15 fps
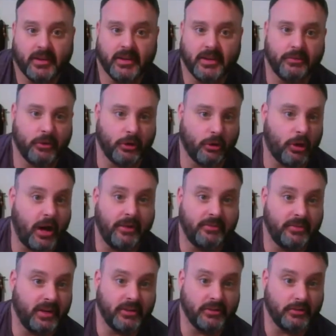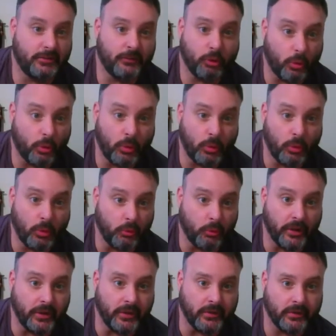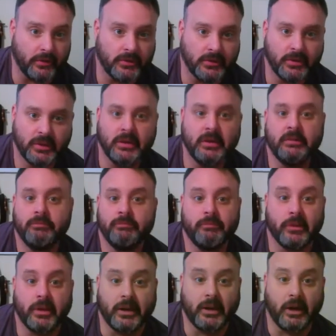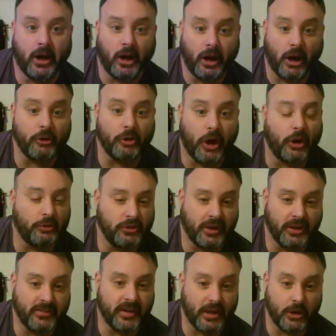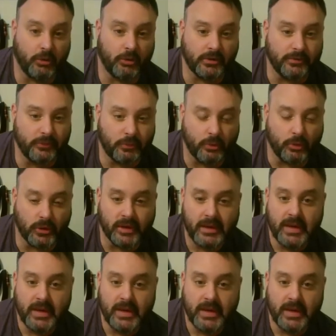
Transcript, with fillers: And if their off day is a 4-1 win, then I'll take that going forward.